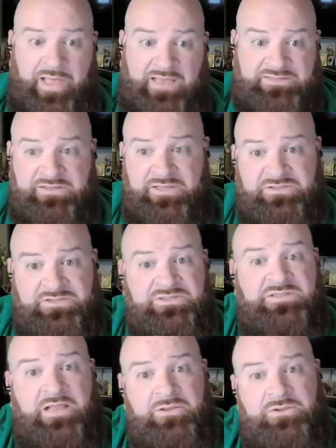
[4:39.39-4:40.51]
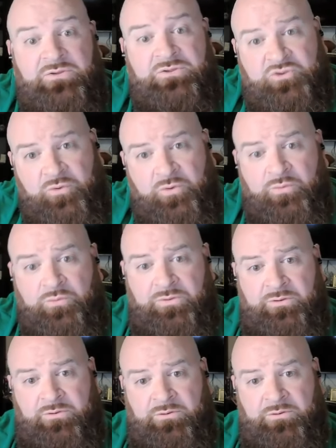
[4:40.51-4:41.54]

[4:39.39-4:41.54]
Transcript: actually think she's telling you the truth.